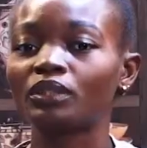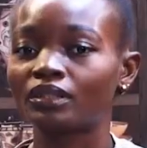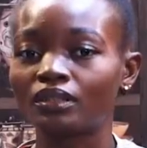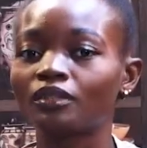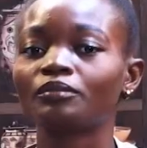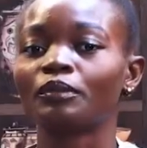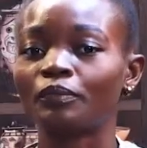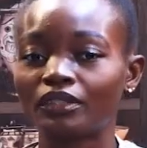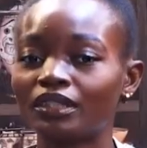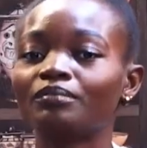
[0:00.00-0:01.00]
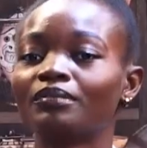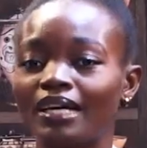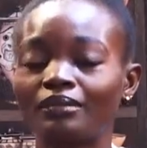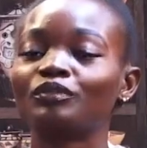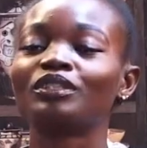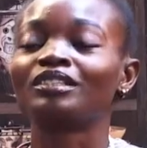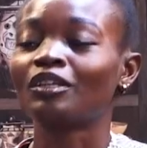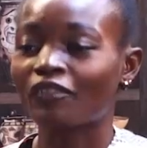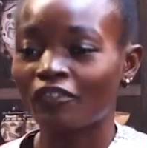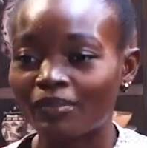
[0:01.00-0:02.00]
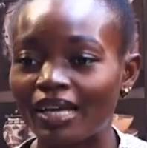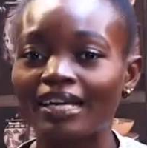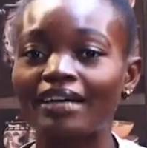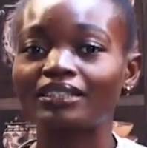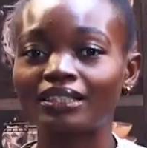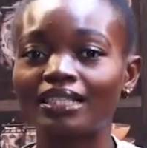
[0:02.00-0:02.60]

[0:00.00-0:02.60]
the love of my life. It's